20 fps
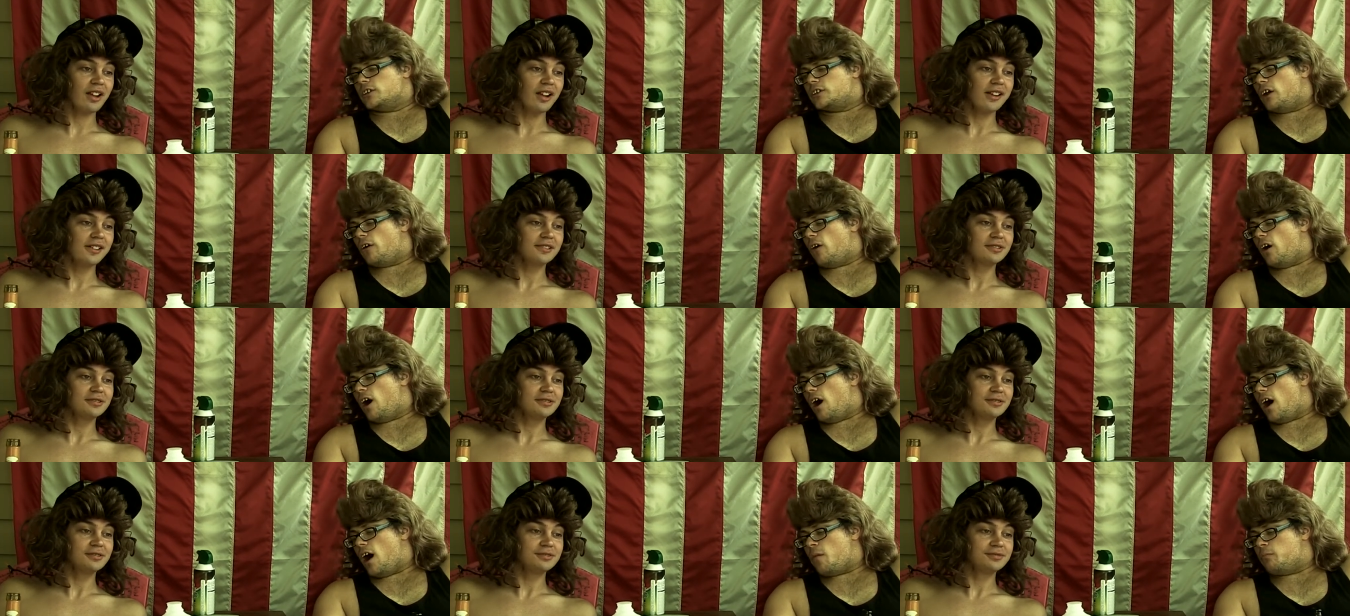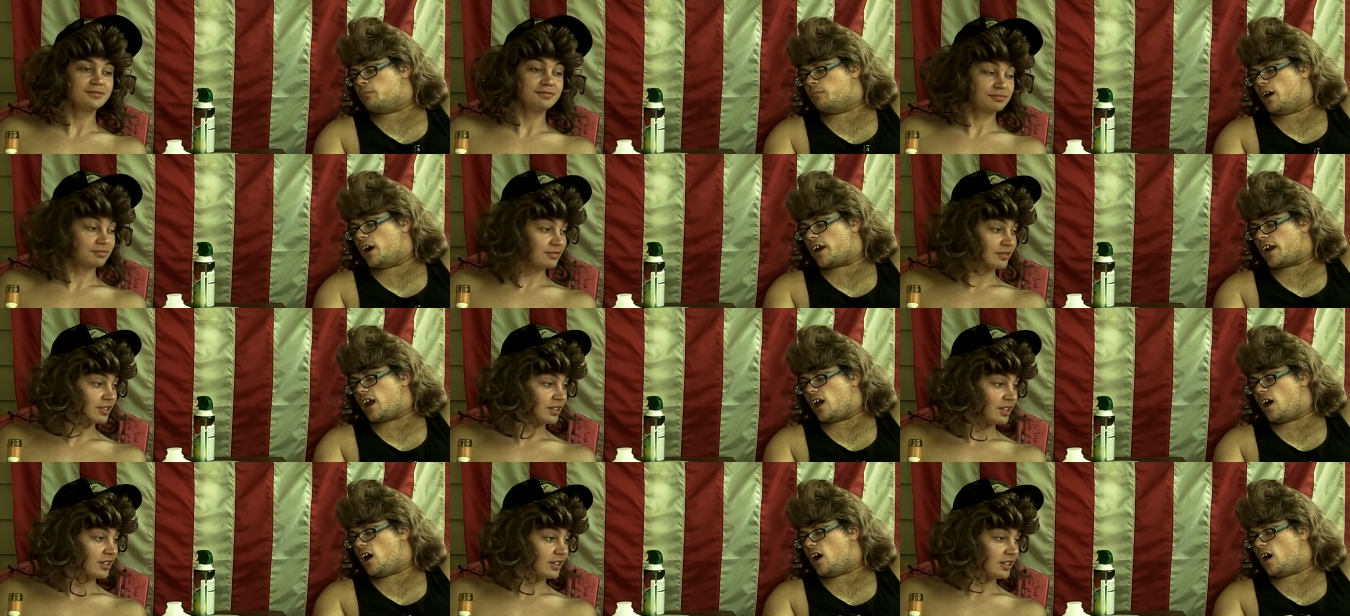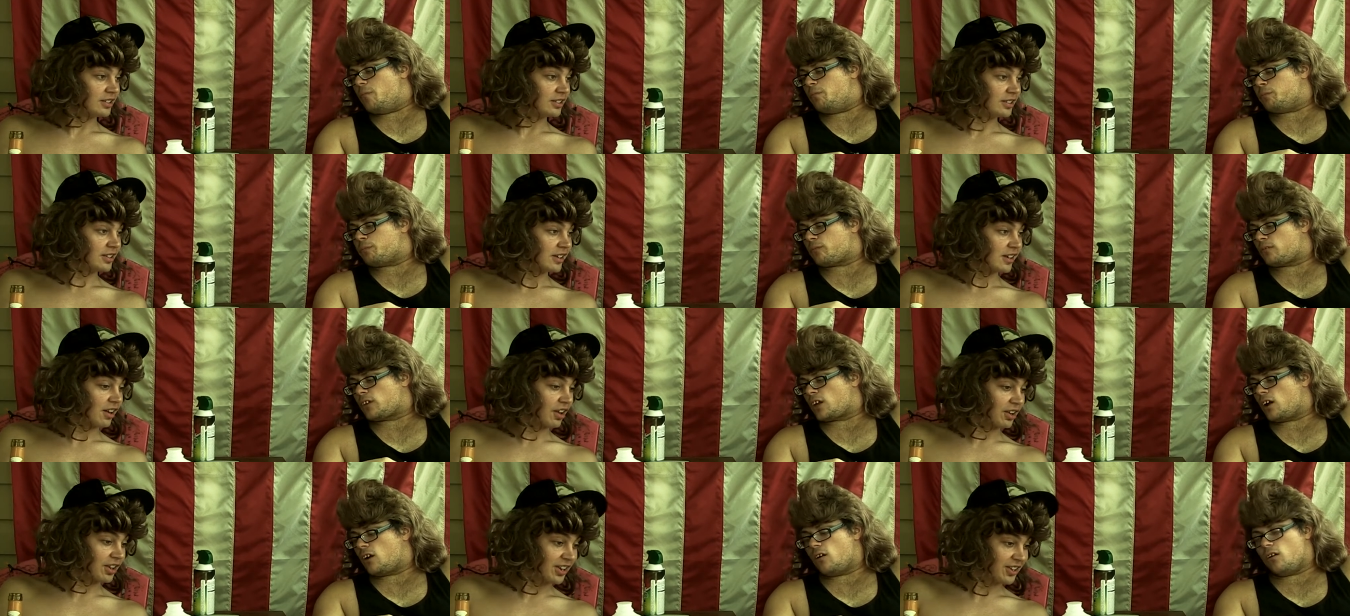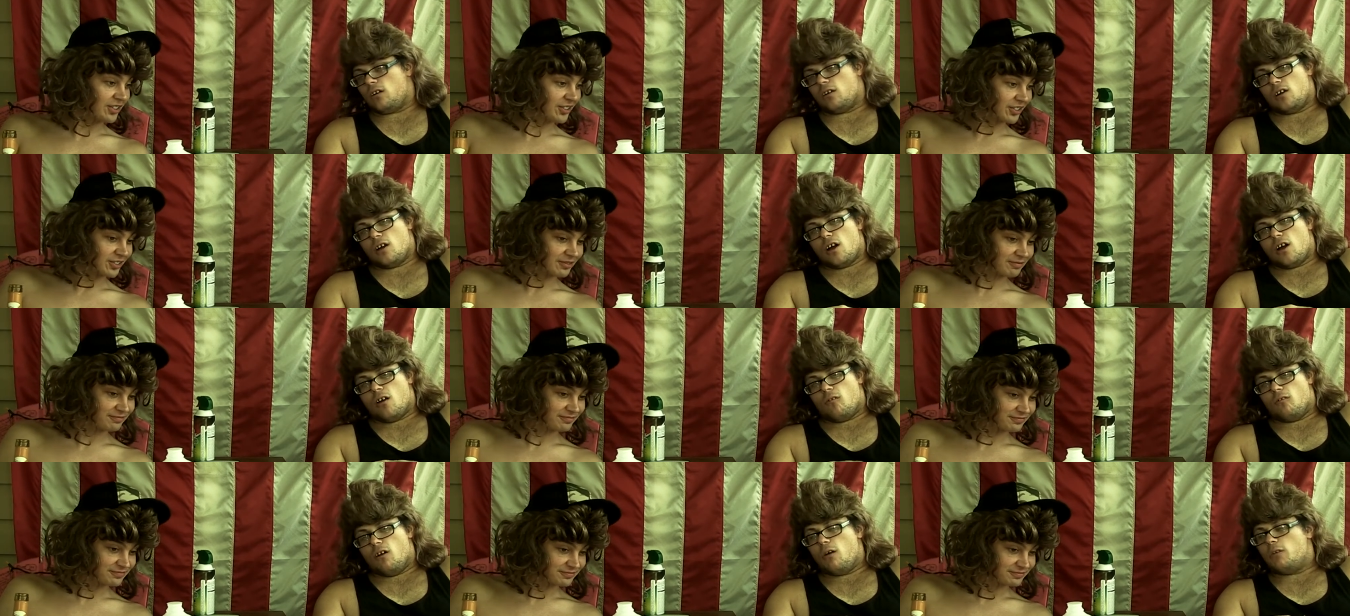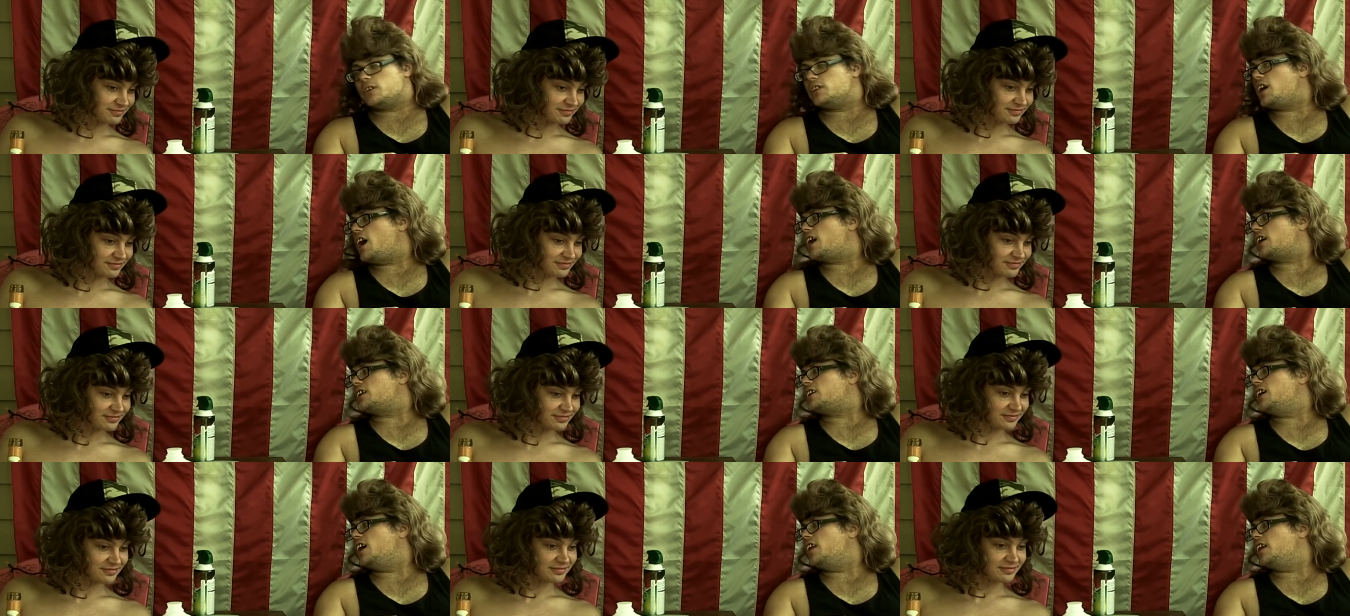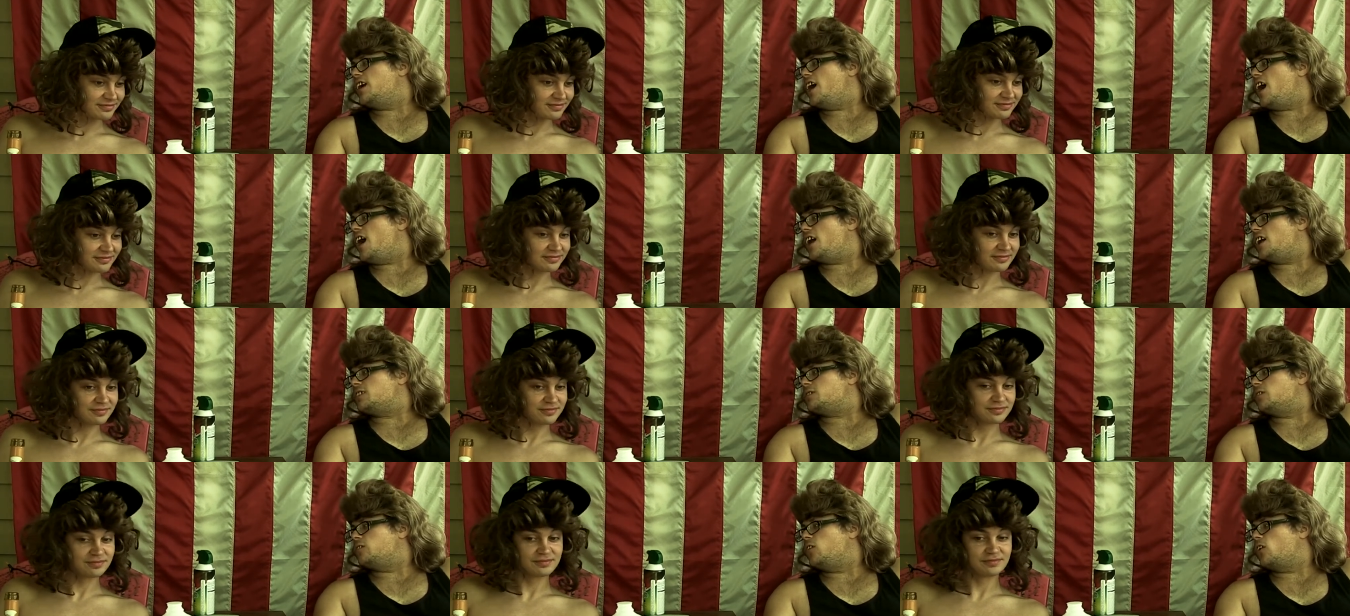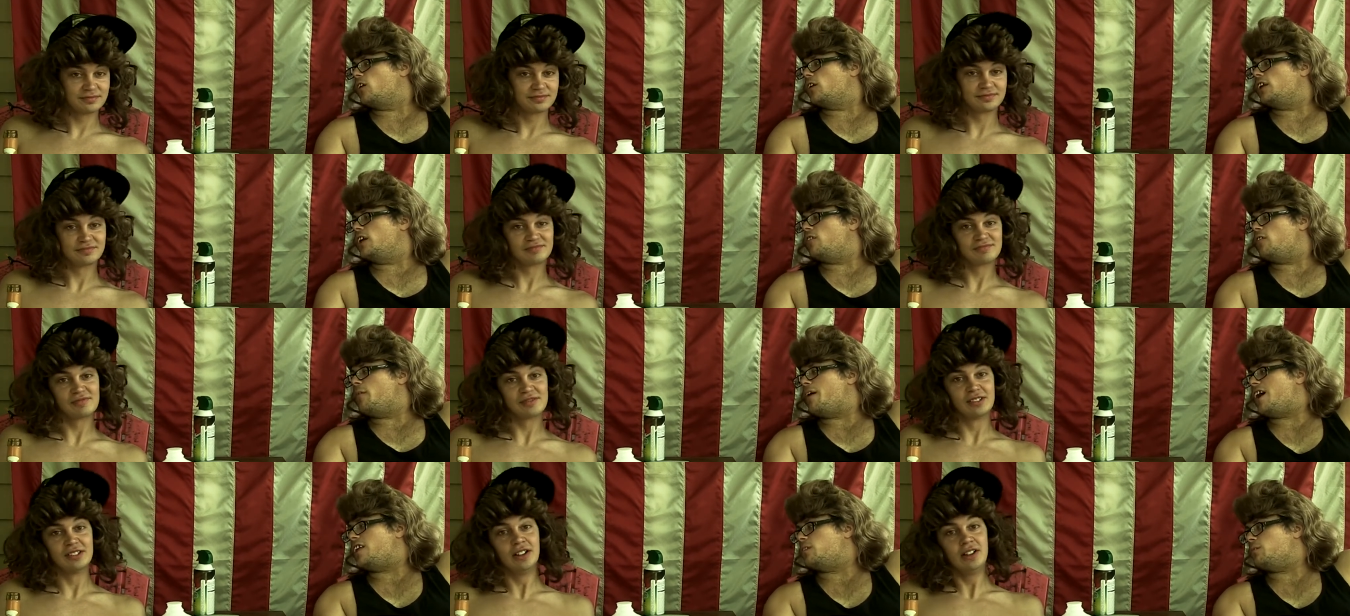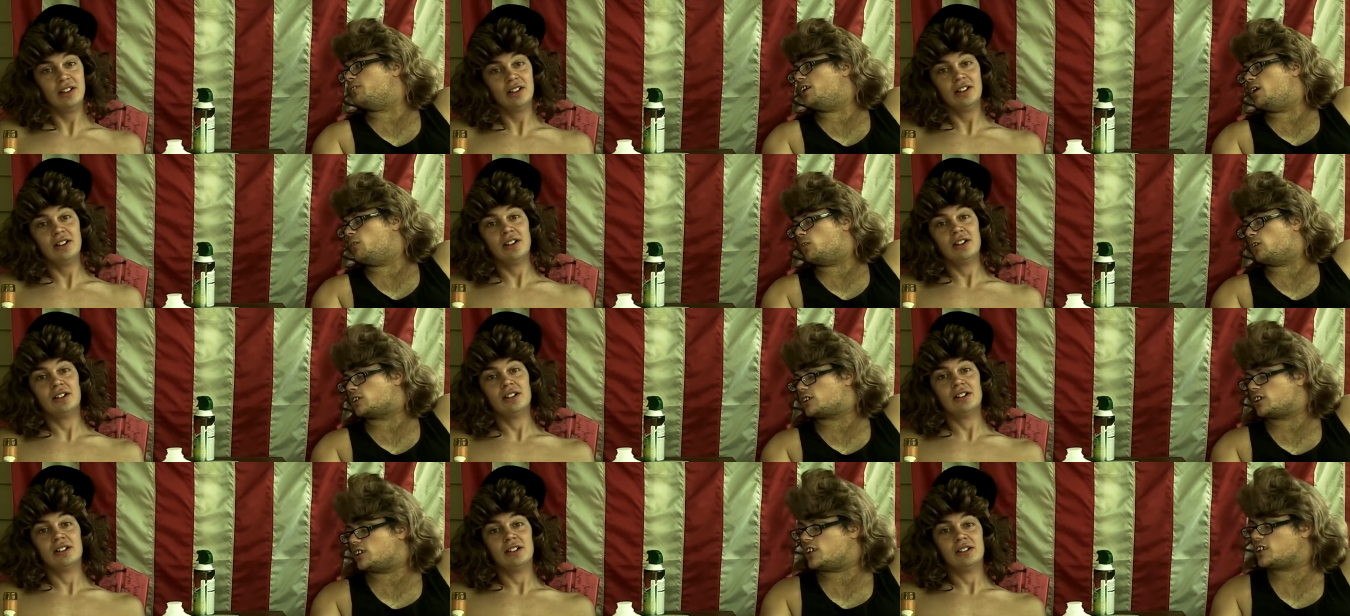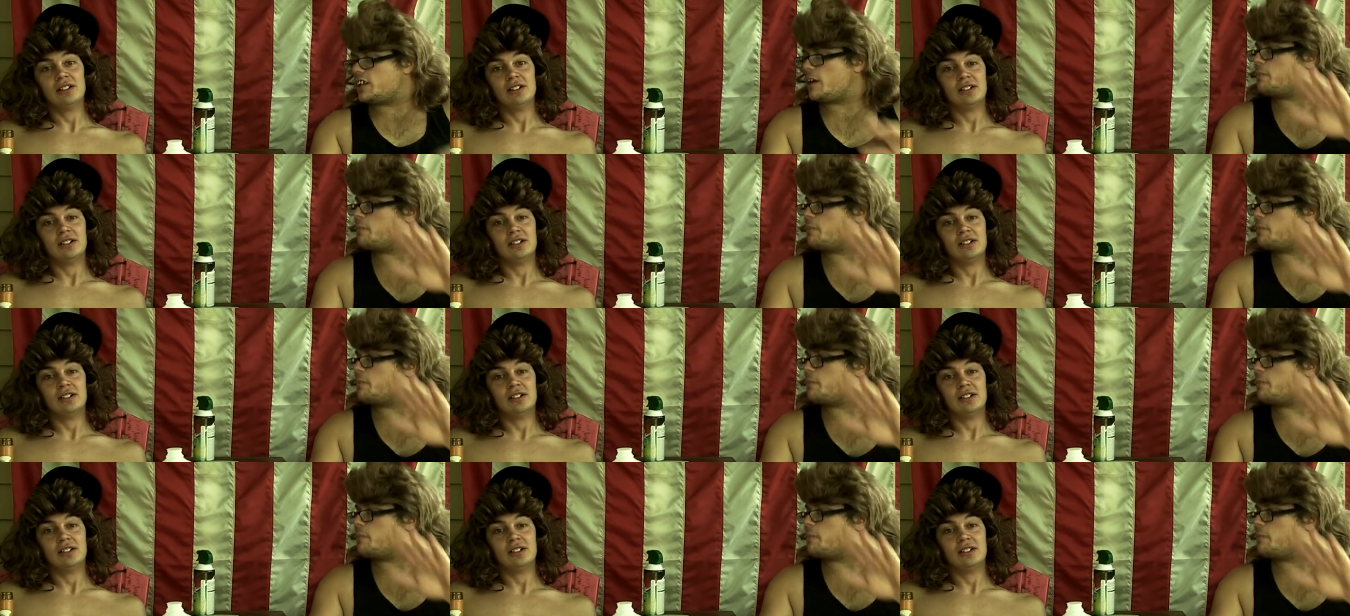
Speaker 1: So, uh, Muddy, um, yes, sir. What would you like to tell the audience before we leave about them liberals? Because this